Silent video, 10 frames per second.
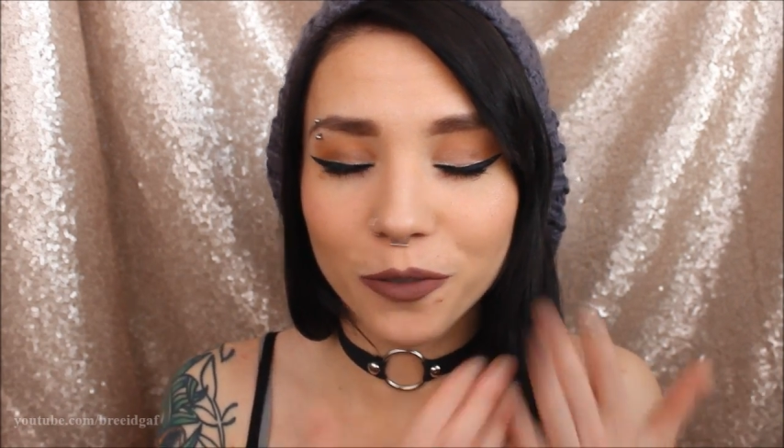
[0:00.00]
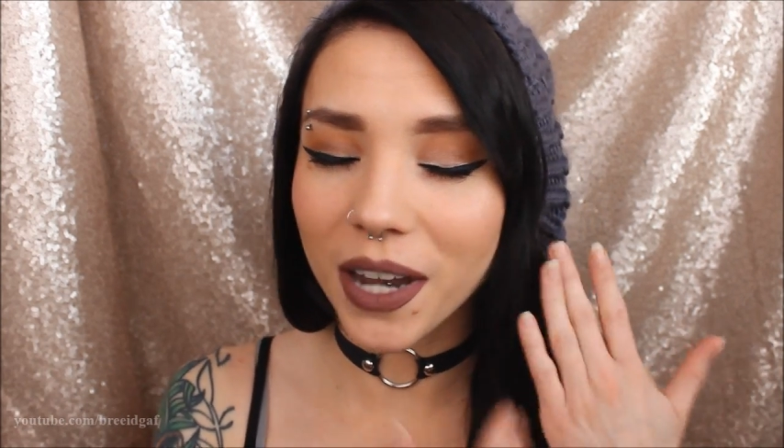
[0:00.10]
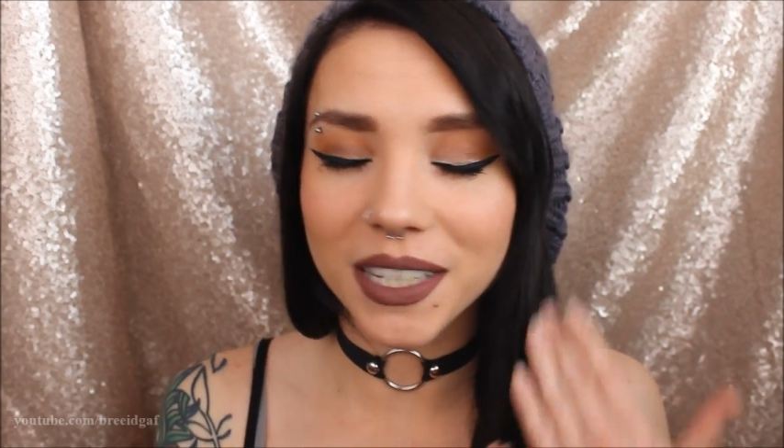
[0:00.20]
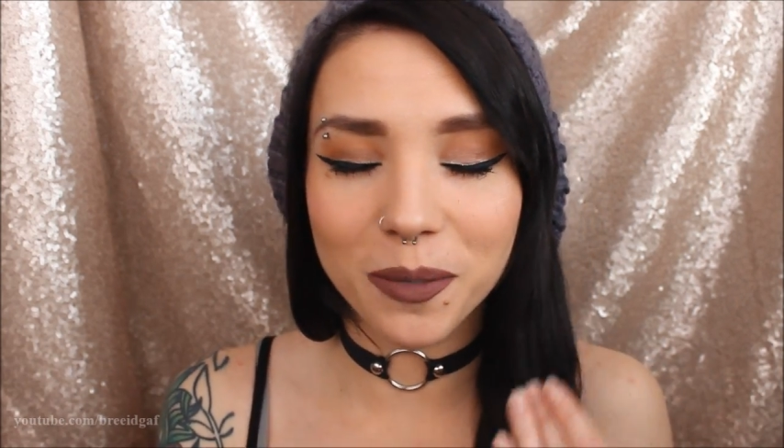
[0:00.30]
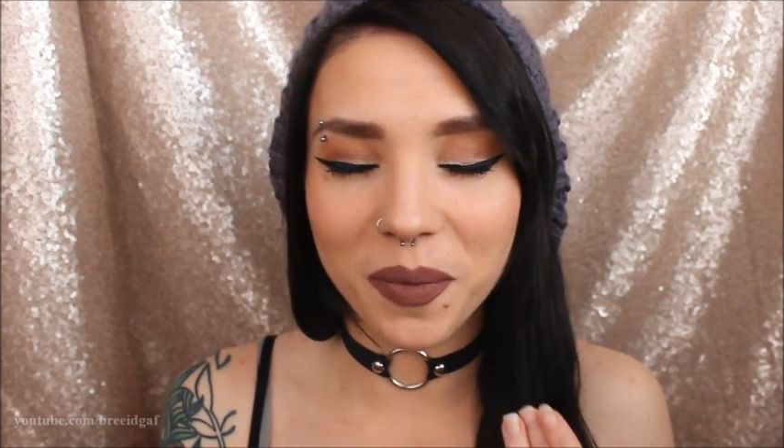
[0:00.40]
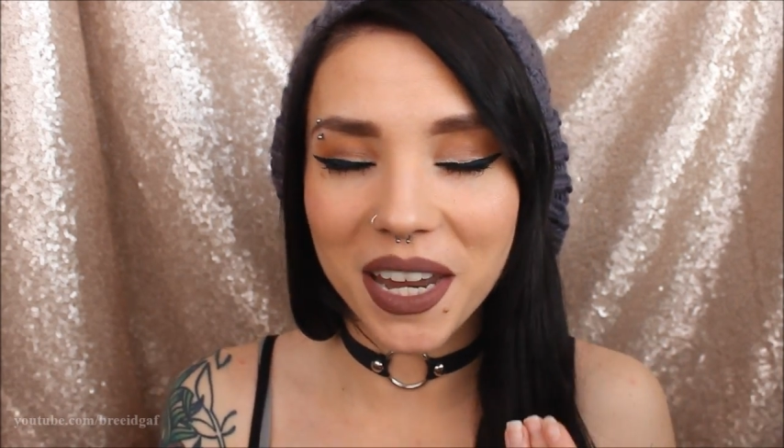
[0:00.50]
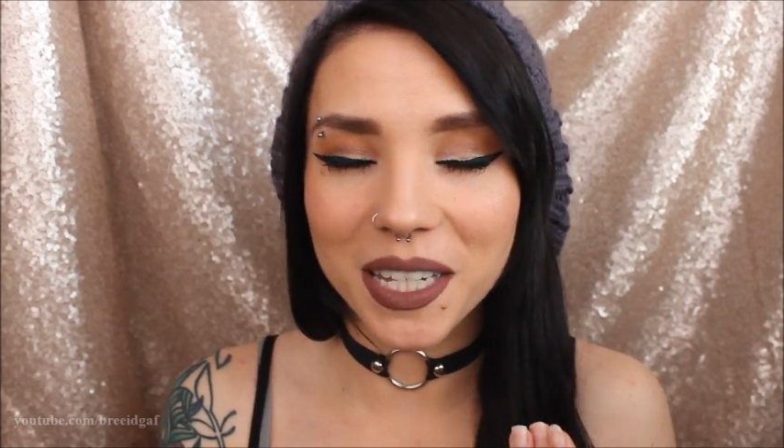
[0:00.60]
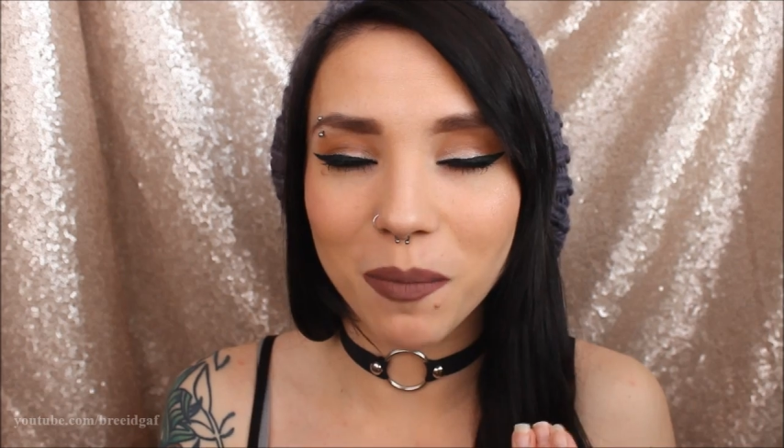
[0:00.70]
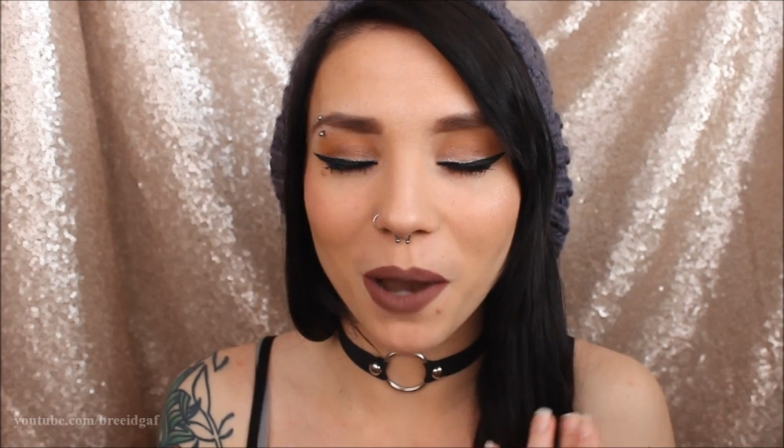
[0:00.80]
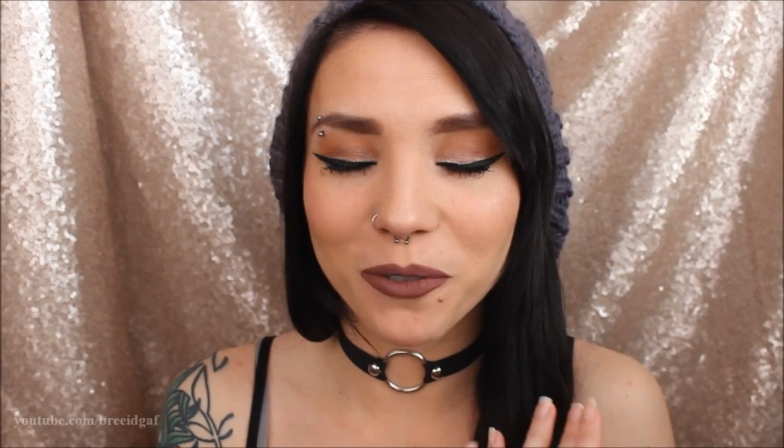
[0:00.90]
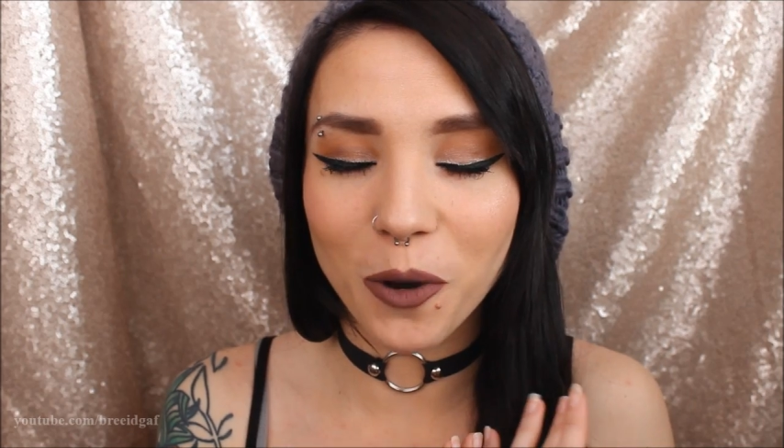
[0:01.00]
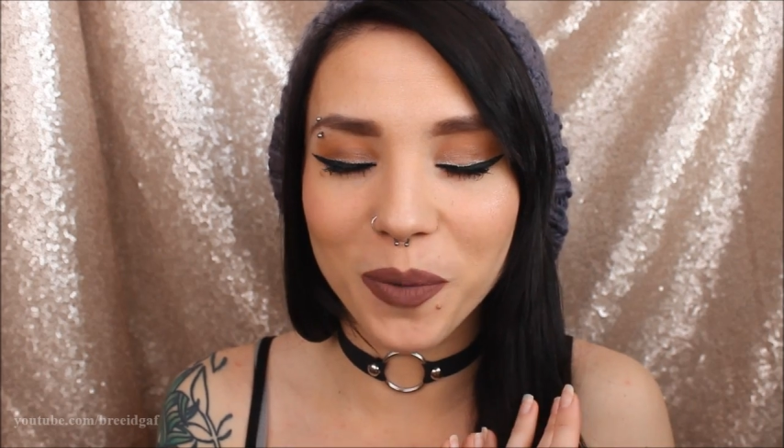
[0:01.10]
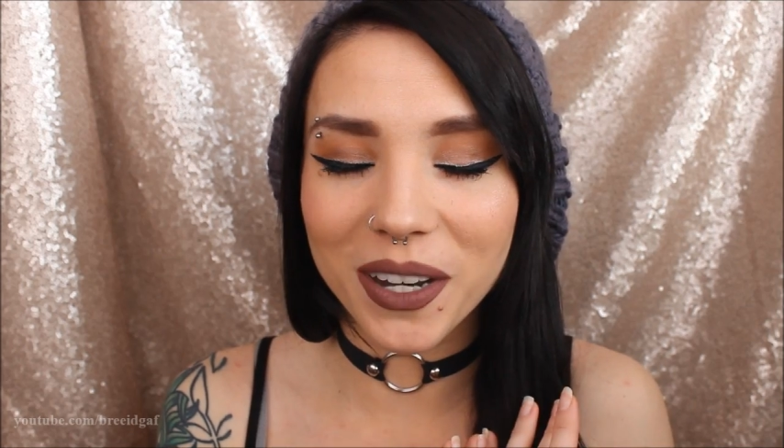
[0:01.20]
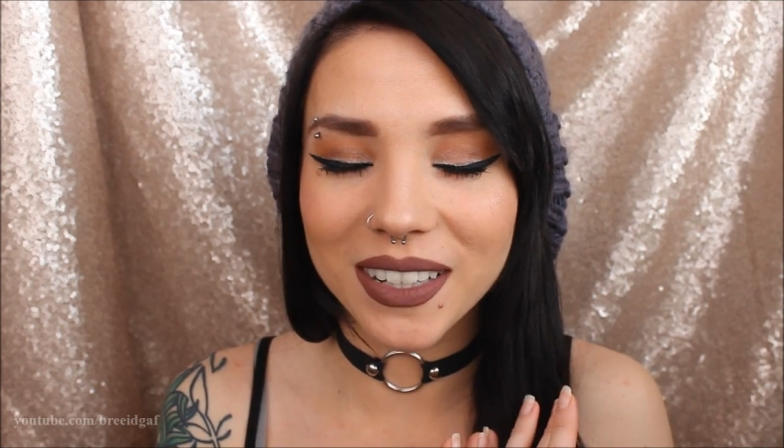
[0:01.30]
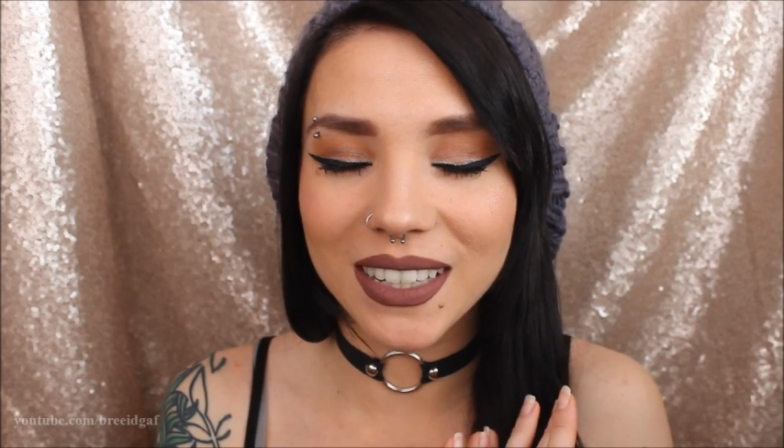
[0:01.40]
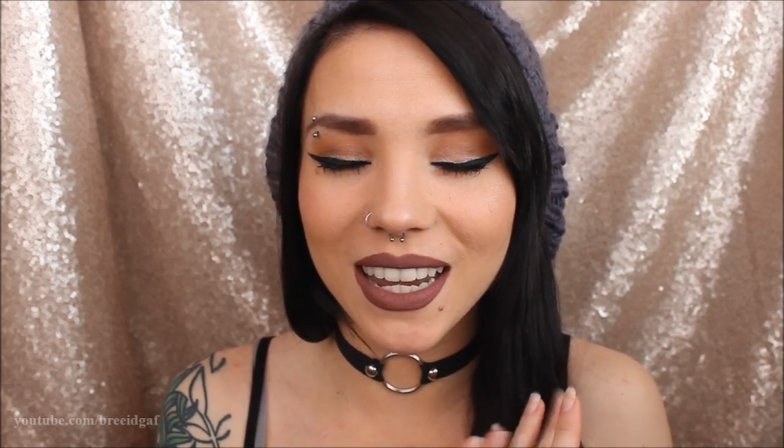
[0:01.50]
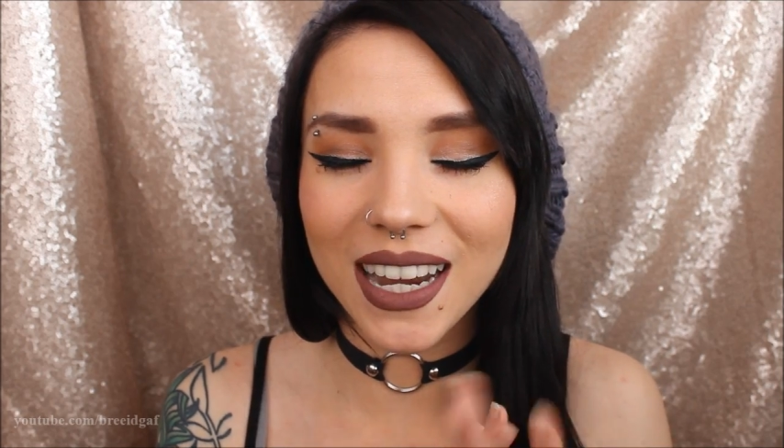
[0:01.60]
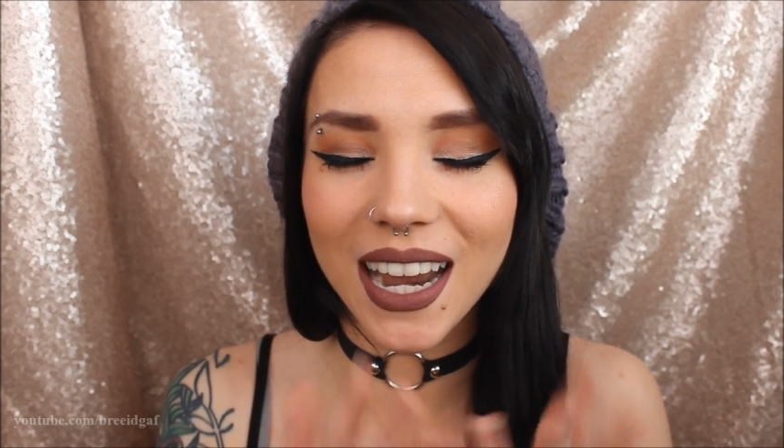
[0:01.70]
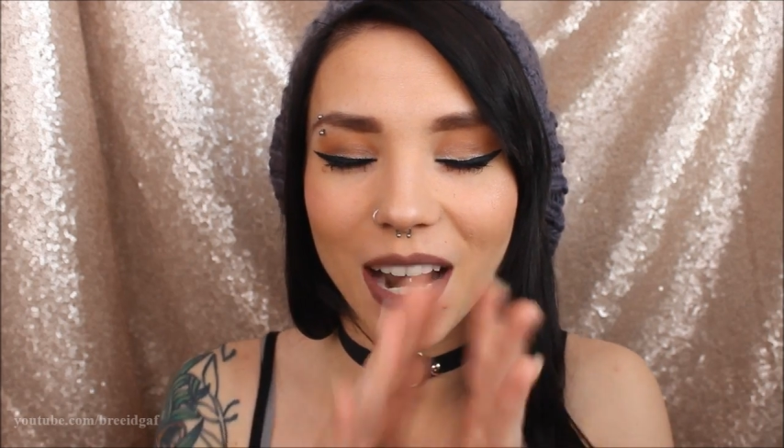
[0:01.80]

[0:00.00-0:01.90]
rest in peace, Monroe piercing,